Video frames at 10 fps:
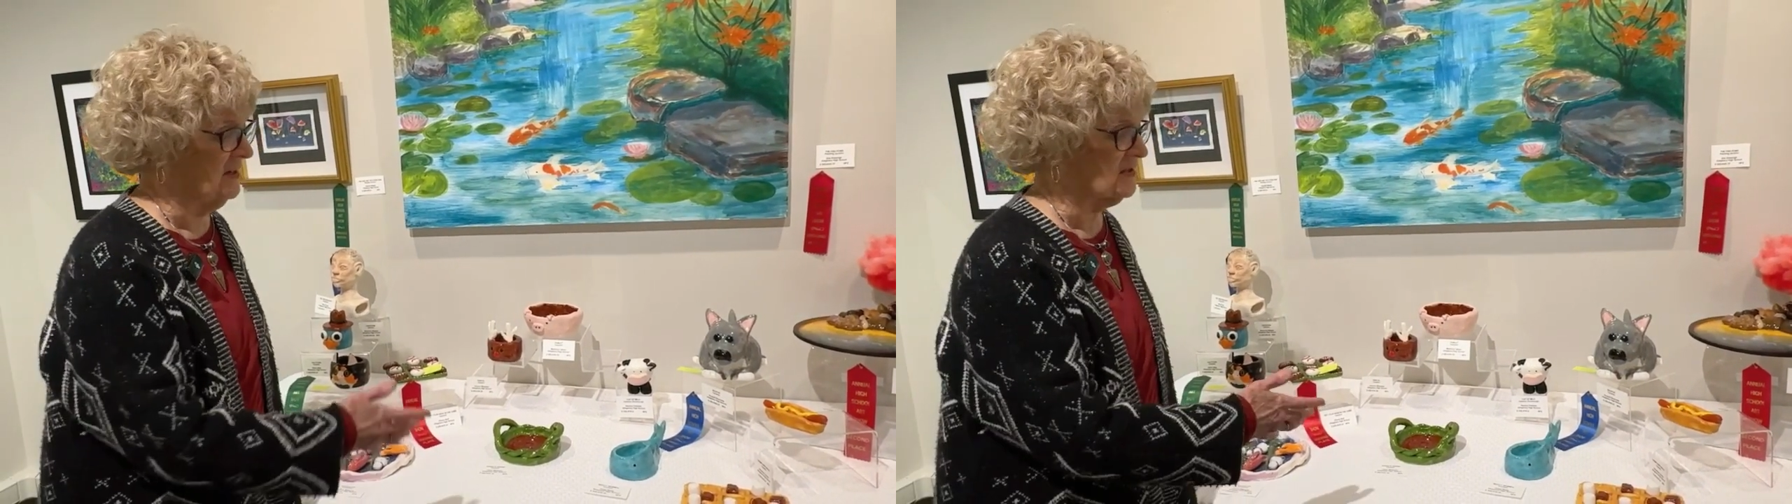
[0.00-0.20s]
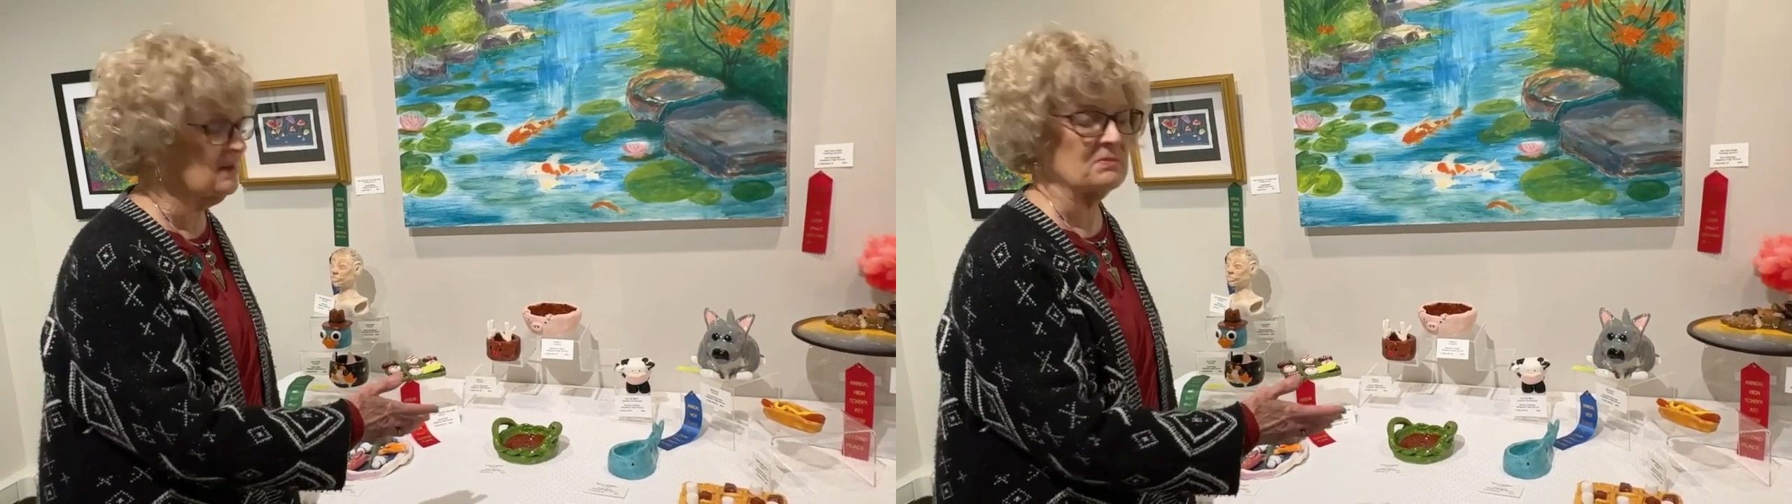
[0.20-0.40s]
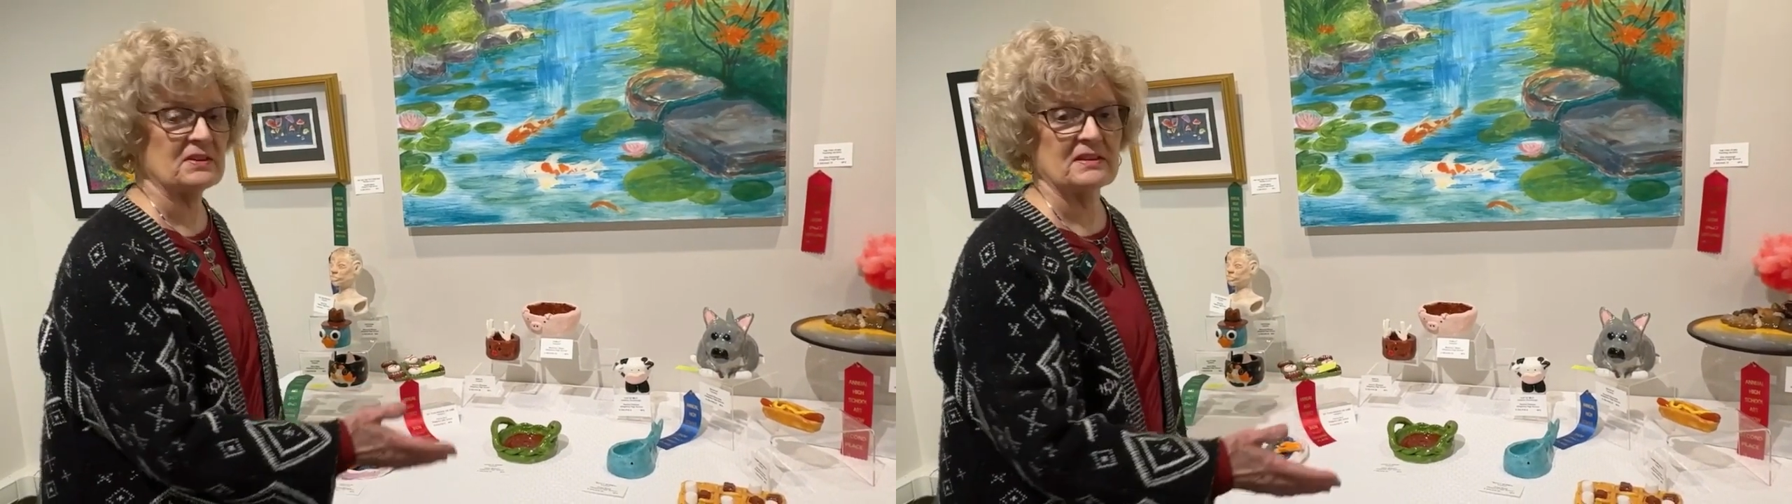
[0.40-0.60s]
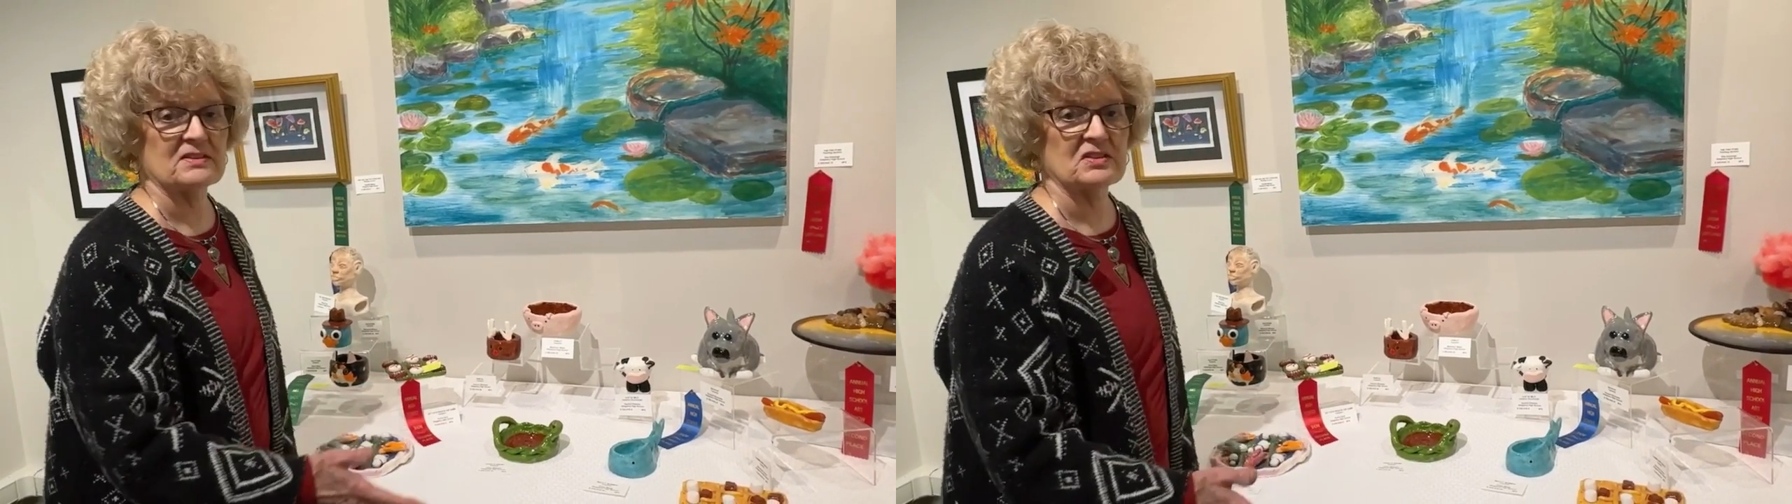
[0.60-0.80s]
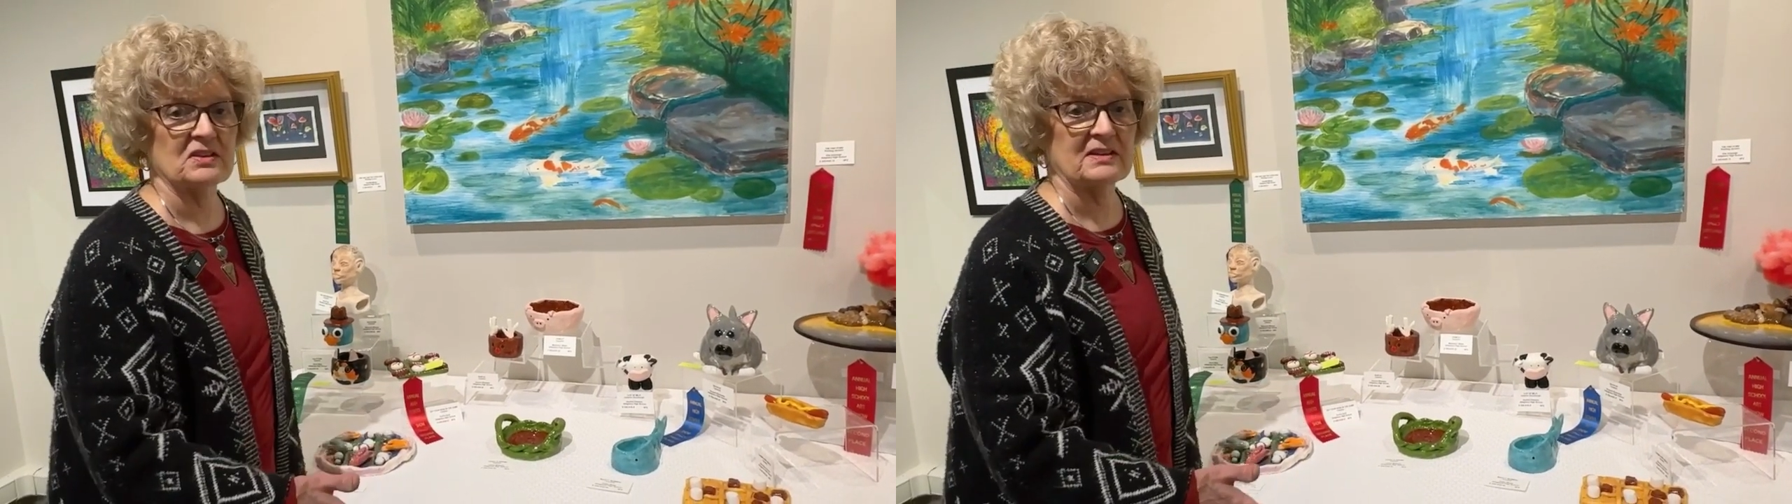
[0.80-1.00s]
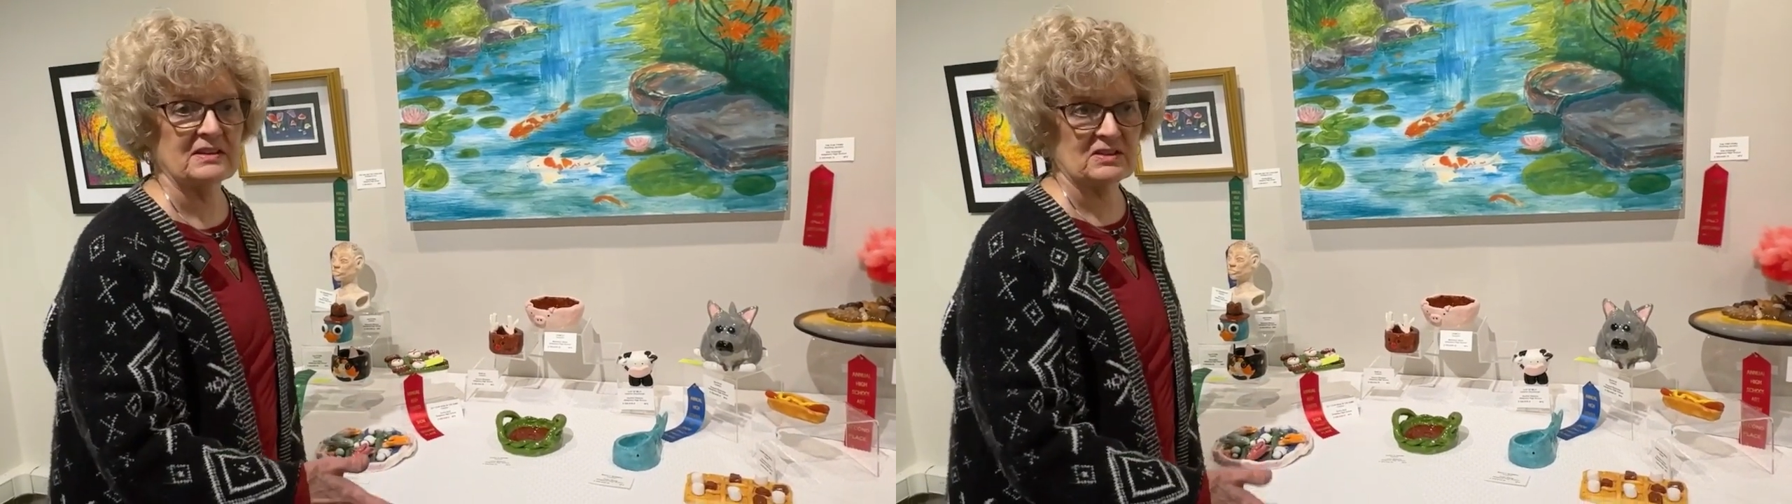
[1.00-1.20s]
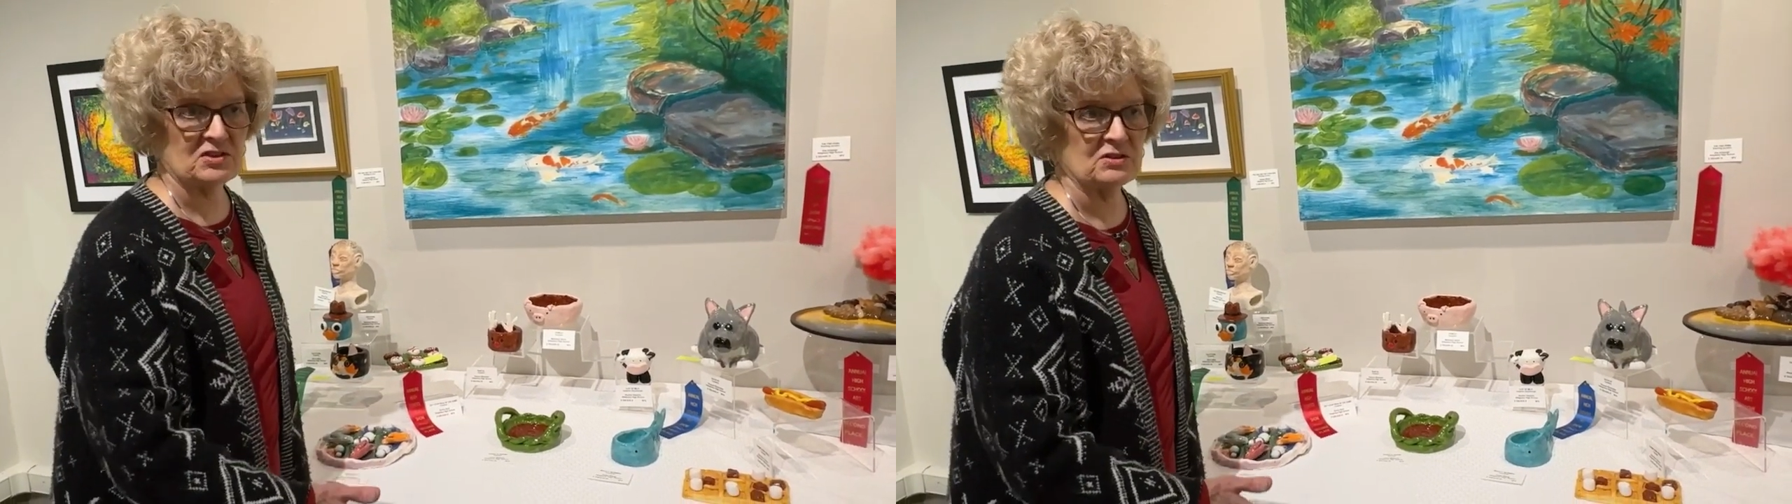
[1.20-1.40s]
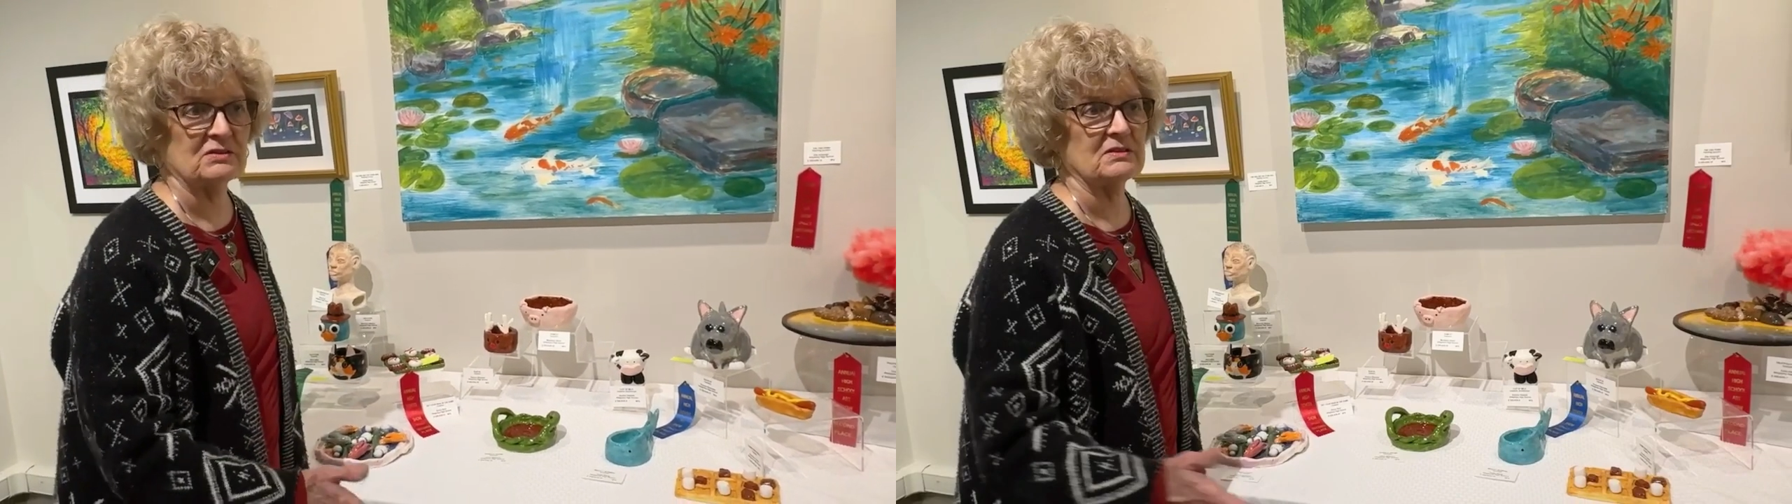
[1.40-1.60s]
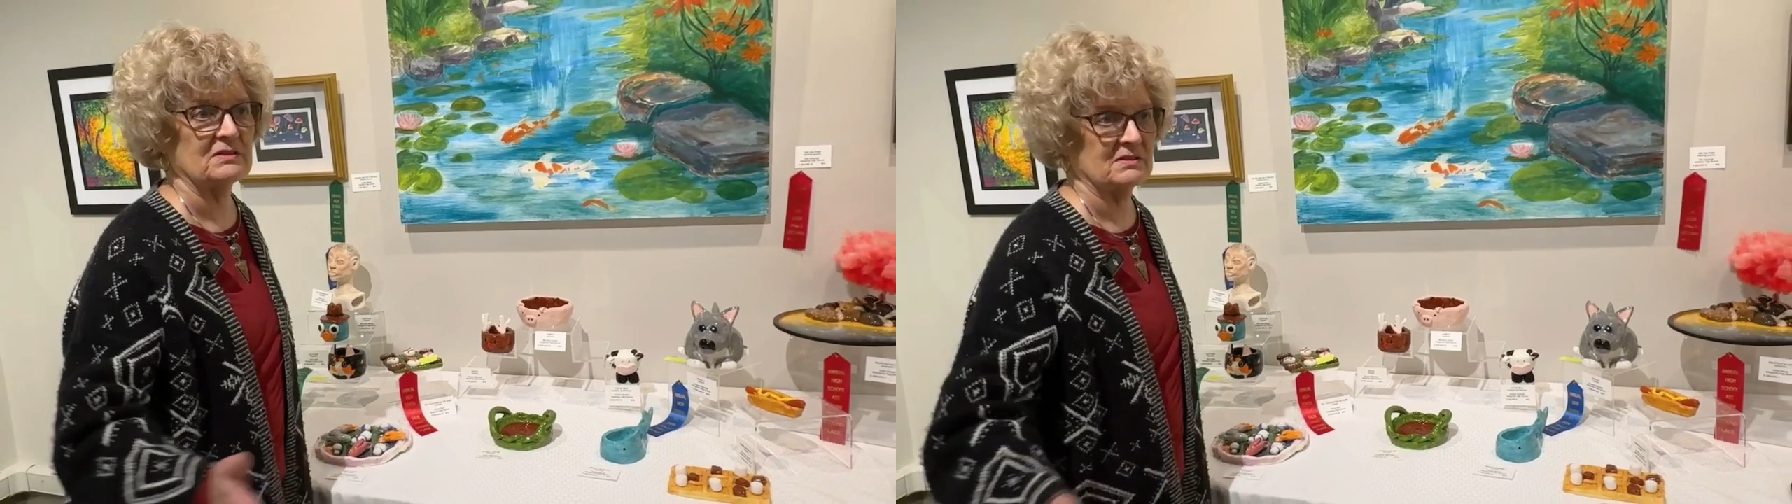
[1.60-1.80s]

something that's in addition